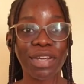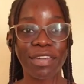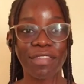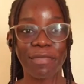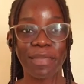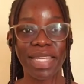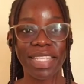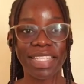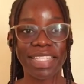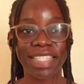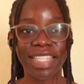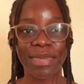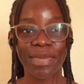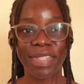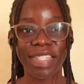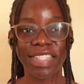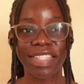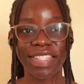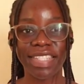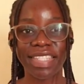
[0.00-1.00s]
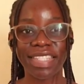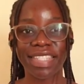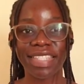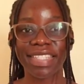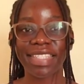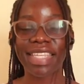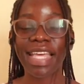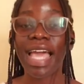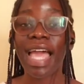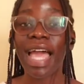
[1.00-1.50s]
of Medicine with
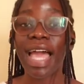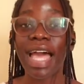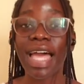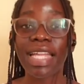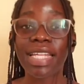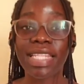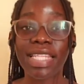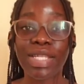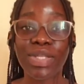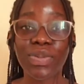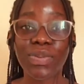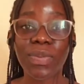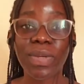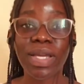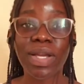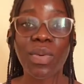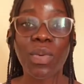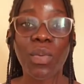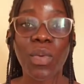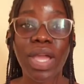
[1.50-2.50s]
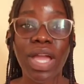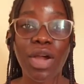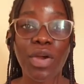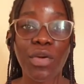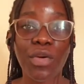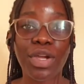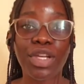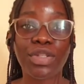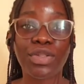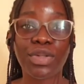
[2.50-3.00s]
Jesus. And this week we are
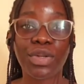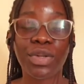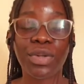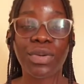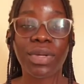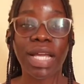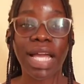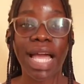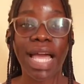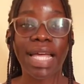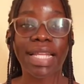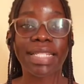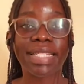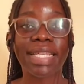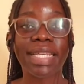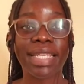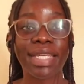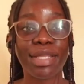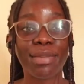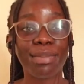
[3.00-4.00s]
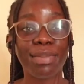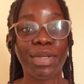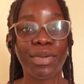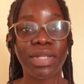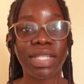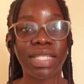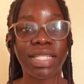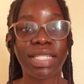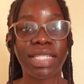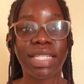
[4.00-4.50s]
going to look at
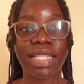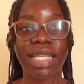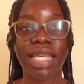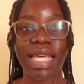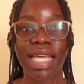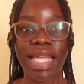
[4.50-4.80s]
immunity.